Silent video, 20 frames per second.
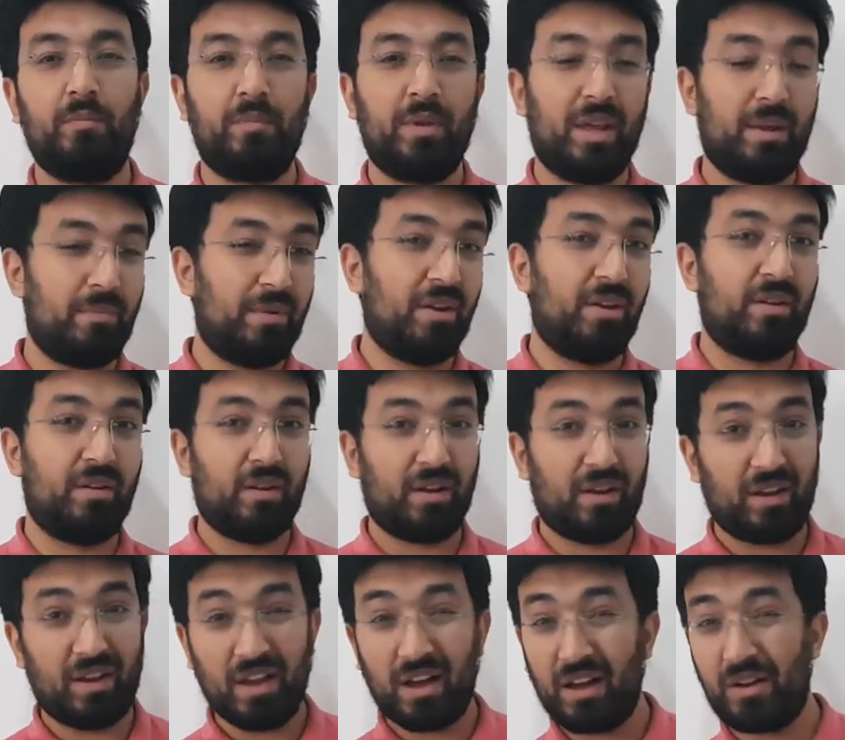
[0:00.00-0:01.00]
Maybe
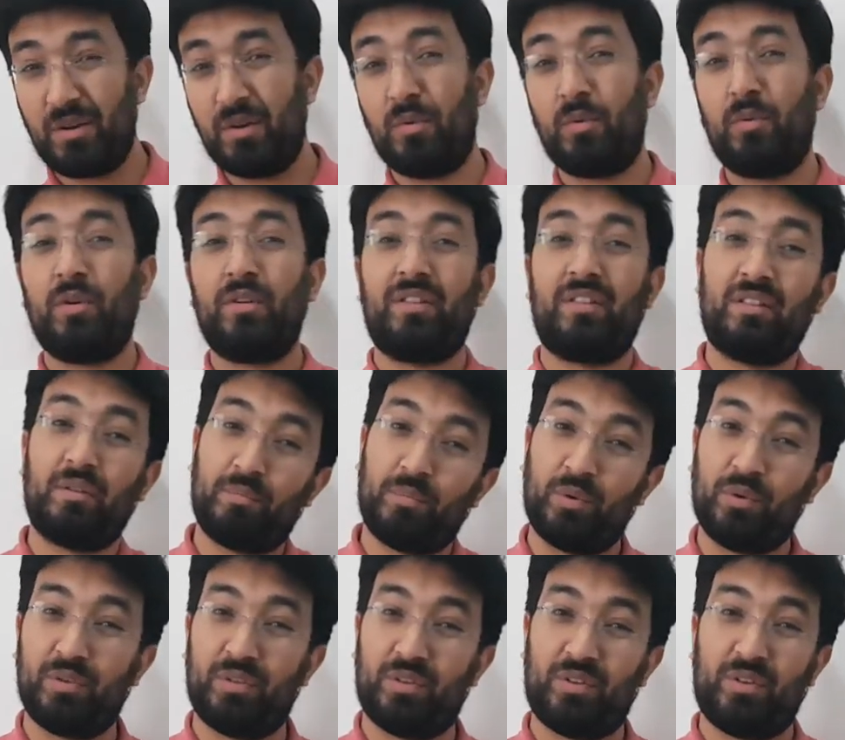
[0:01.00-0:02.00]
Ricciardo was
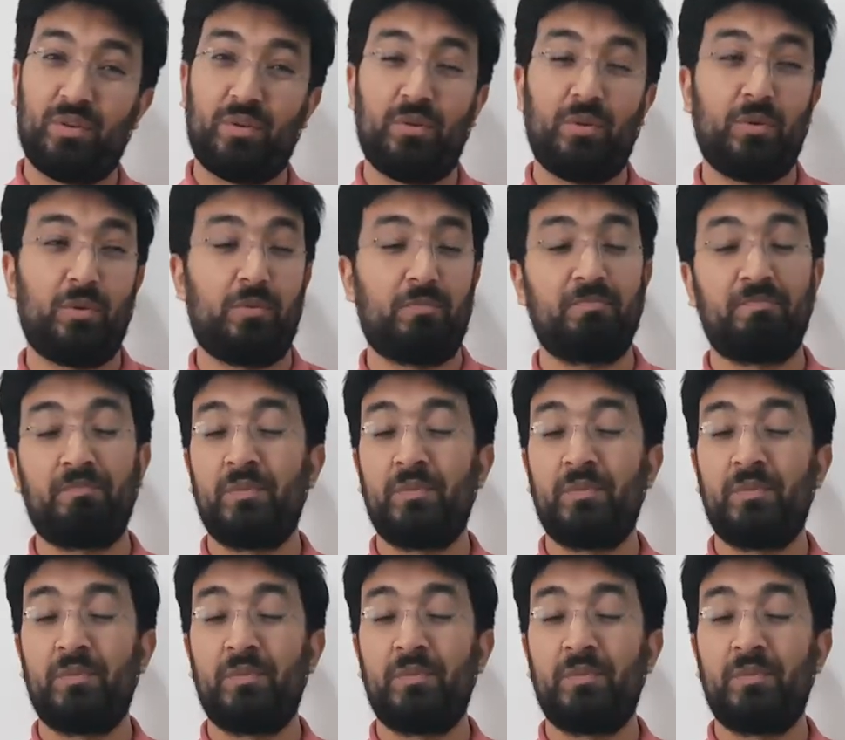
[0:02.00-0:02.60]
supposed to